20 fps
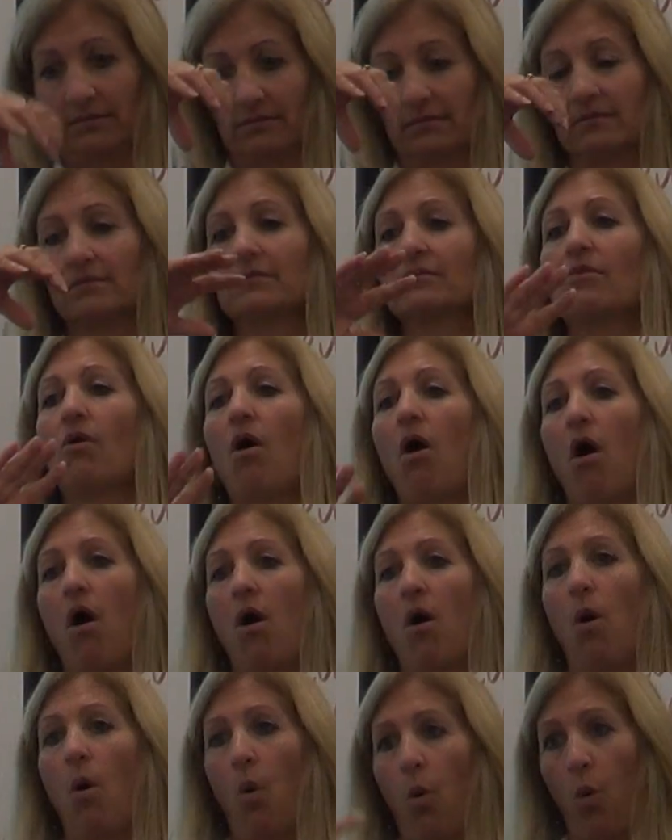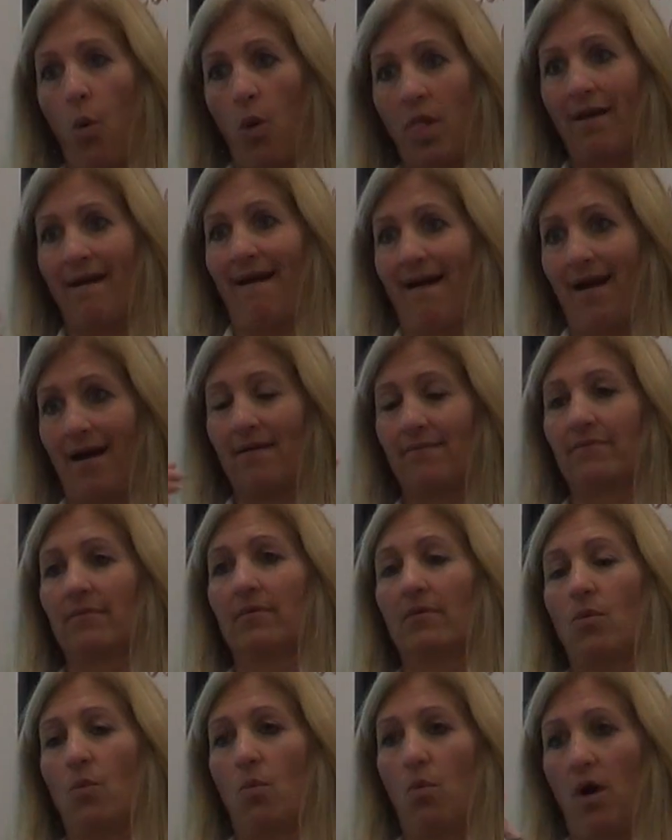Down the opposite
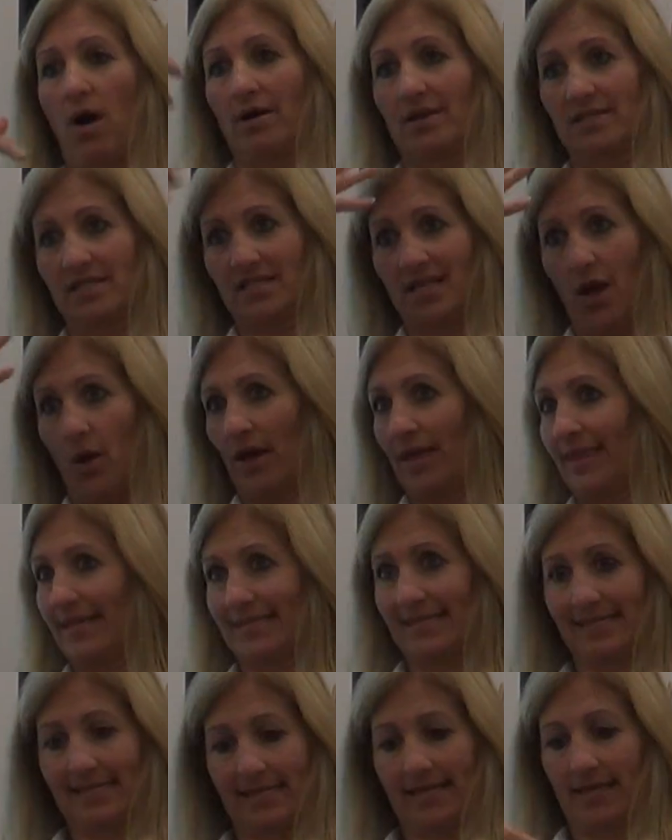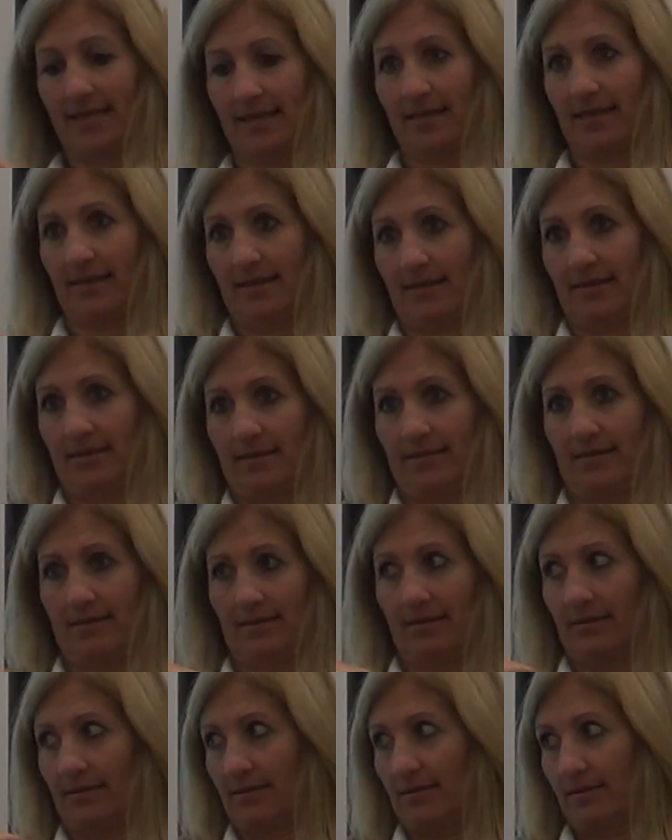hallway, we have
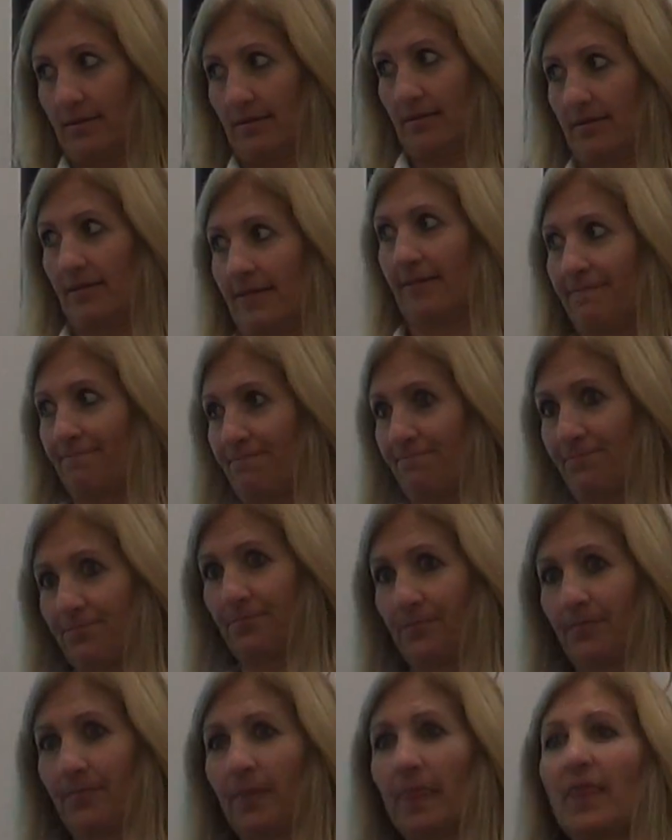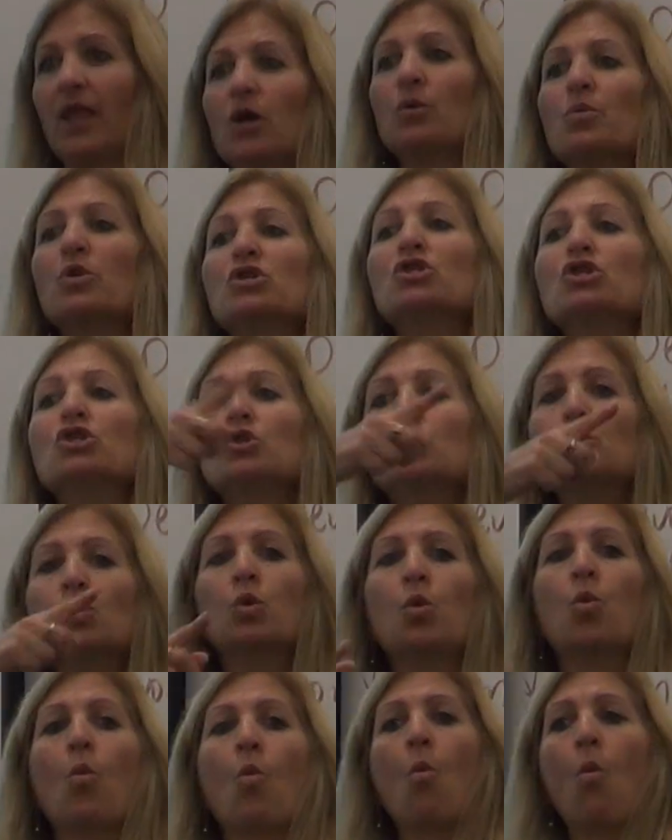just a shower. There is no tub included.
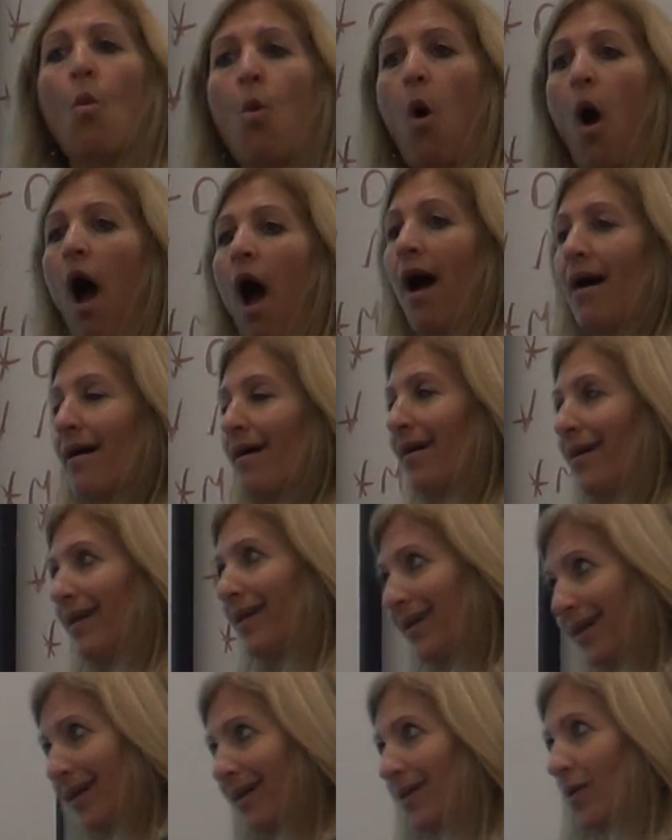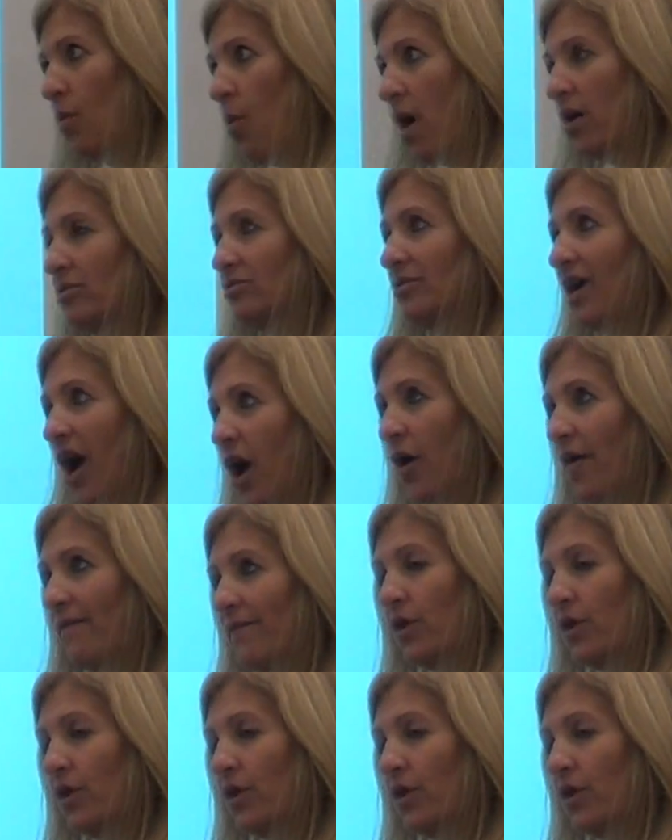It's a walk-in shower.